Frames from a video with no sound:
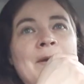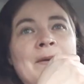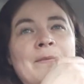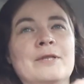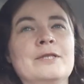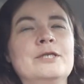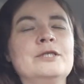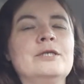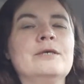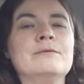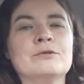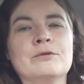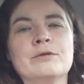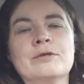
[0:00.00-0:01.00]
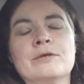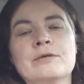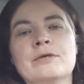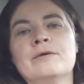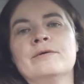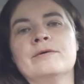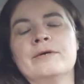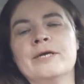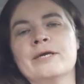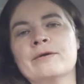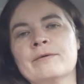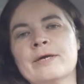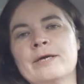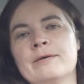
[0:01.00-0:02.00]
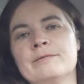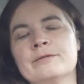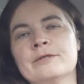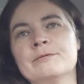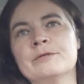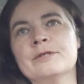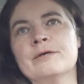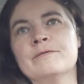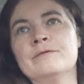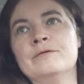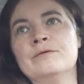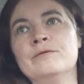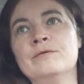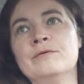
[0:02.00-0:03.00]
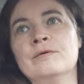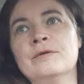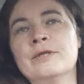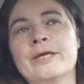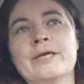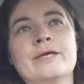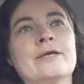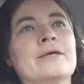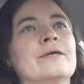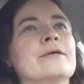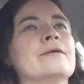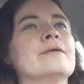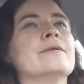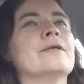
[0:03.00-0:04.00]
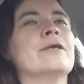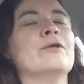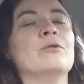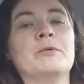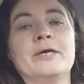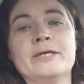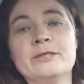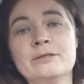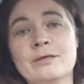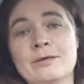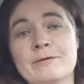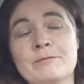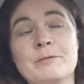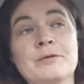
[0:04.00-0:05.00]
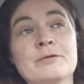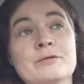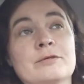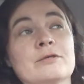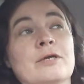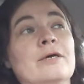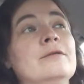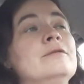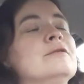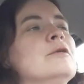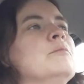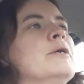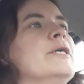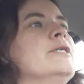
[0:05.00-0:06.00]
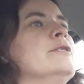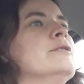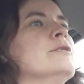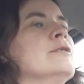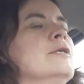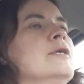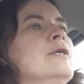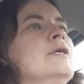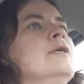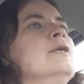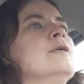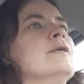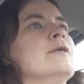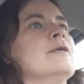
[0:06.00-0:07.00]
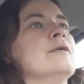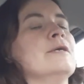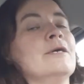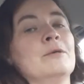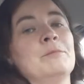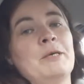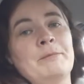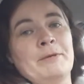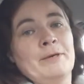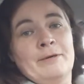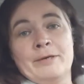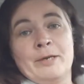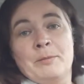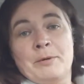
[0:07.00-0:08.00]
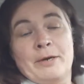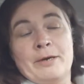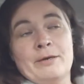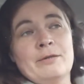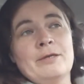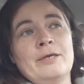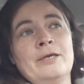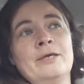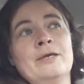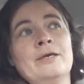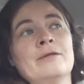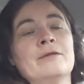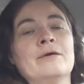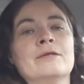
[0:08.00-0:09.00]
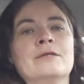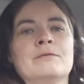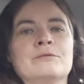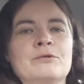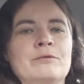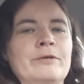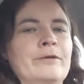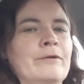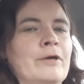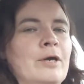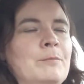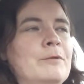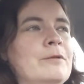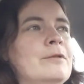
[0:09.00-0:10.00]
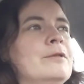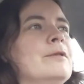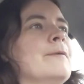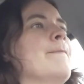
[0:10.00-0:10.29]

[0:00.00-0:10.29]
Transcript: well, initially I was only gonna go and grab some stuff to like kill mice off, because there's tons of mice on my balcony. Apparently I thought there was only a couple,